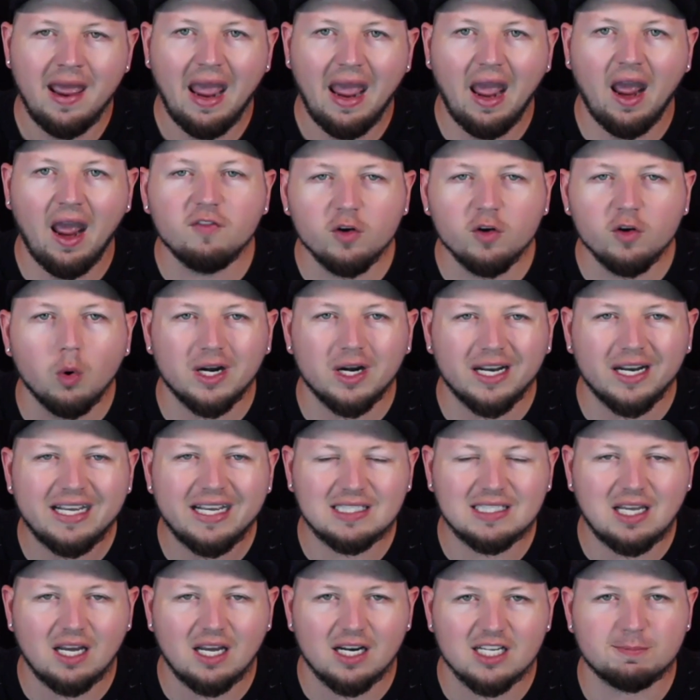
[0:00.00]
Everyone,
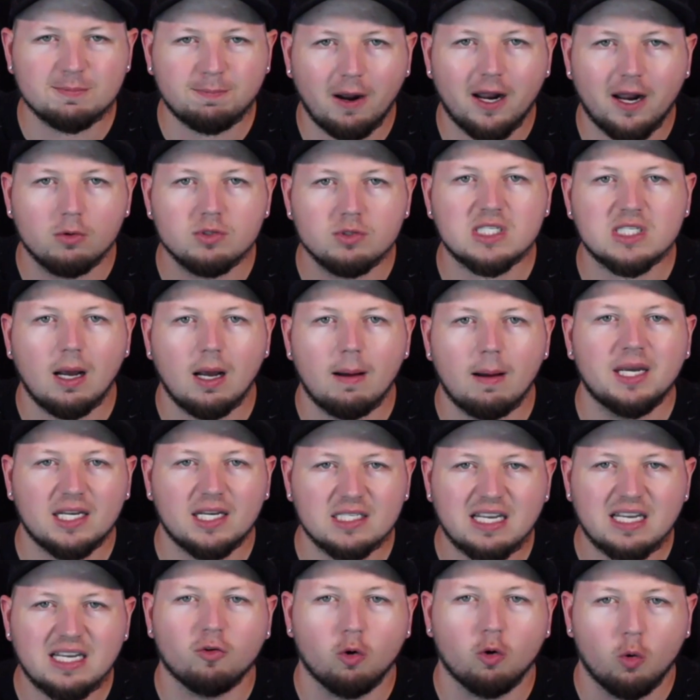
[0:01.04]
it's going to spread out some
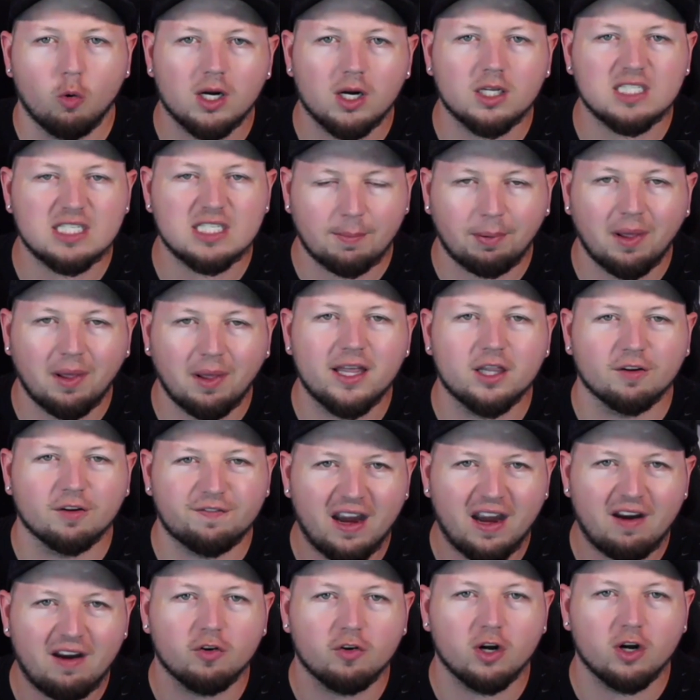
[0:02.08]
because everyone wants to play their
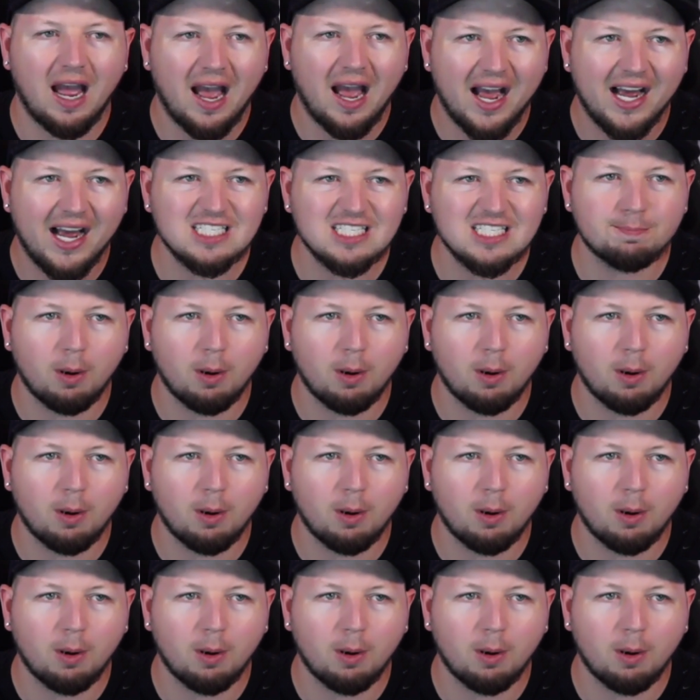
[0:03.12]
favorite guys.